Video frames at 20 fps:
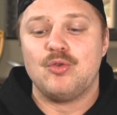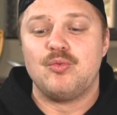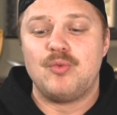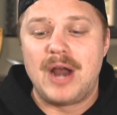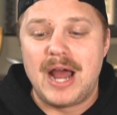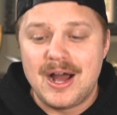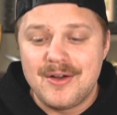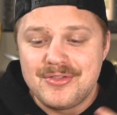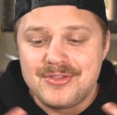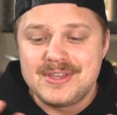
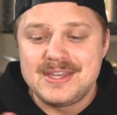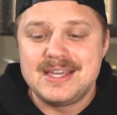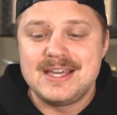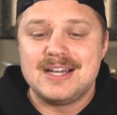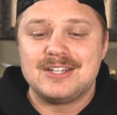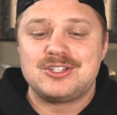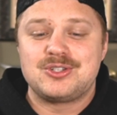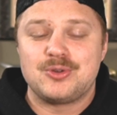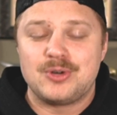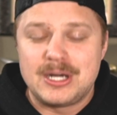around the
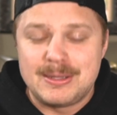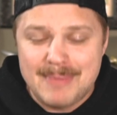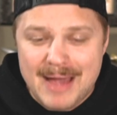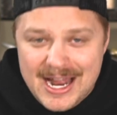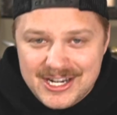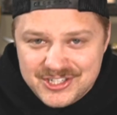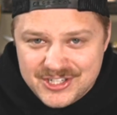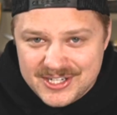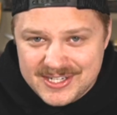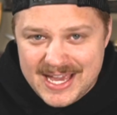Istoria
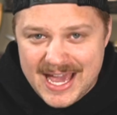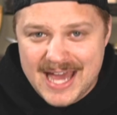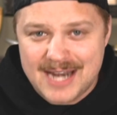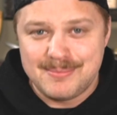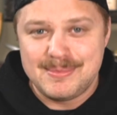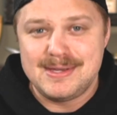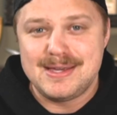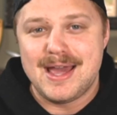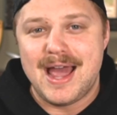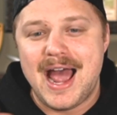Magic
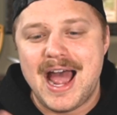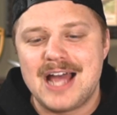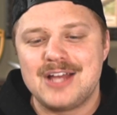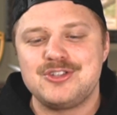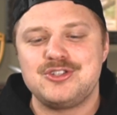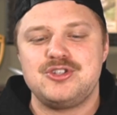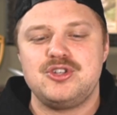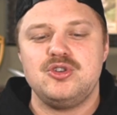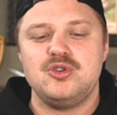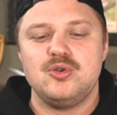Academy
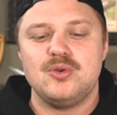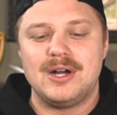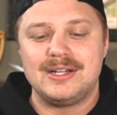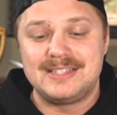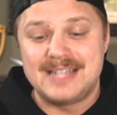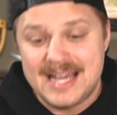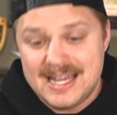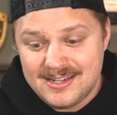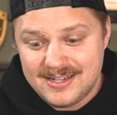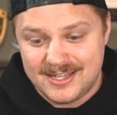as you
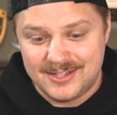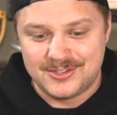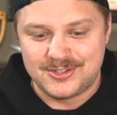attend it.